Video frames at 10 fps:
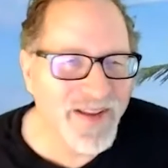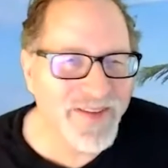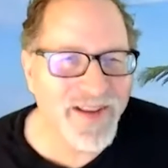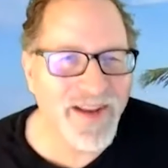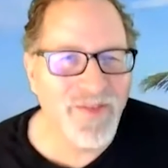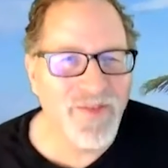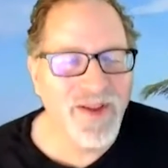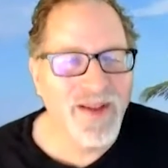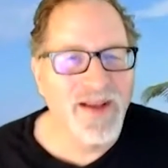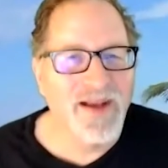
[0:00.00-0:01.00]
that's kind of
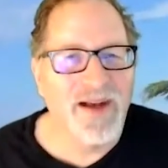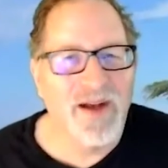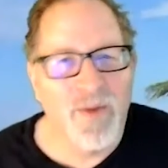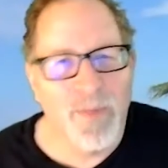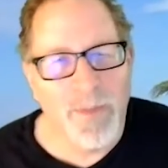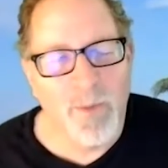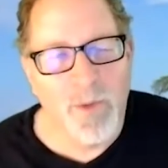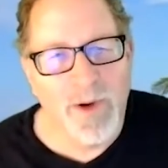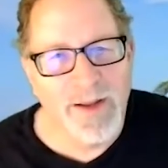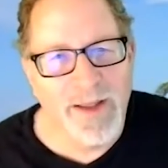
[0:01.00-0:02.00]
um,
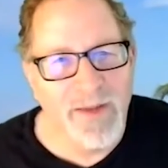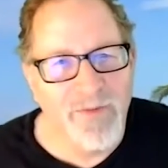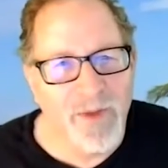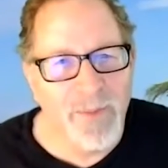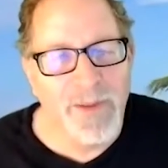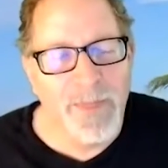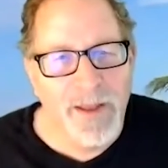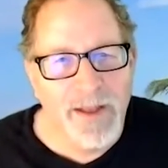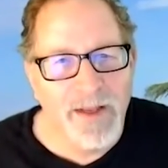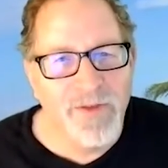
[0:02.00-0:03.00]
where I came from. And
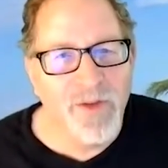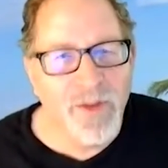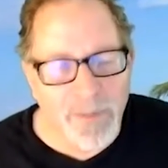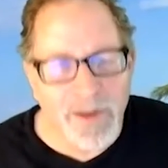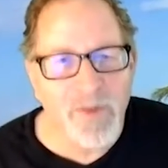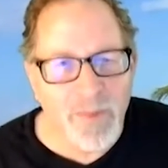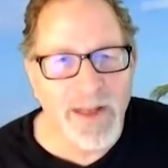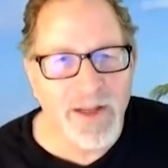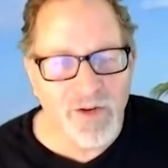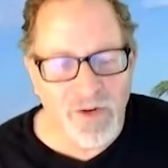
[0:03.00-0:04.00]
and so the best
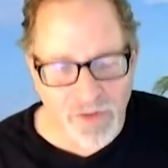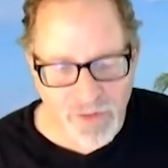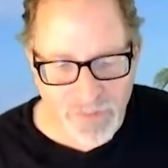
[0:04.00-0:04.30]
managers,